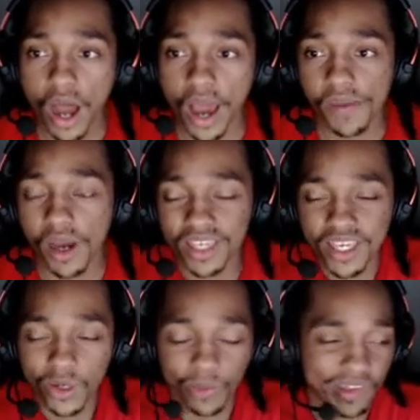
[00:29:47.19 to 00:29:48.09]
I'm not
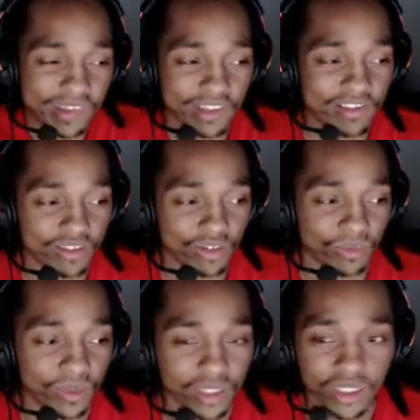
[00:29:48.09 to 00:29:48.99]
in their position to
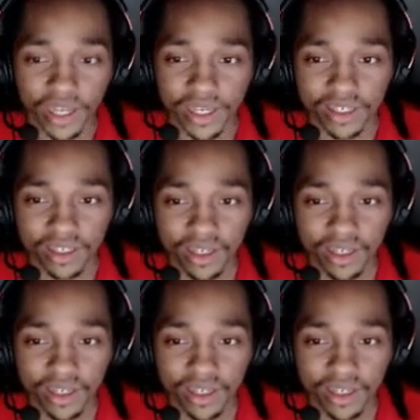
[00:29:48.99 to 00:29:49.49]
really like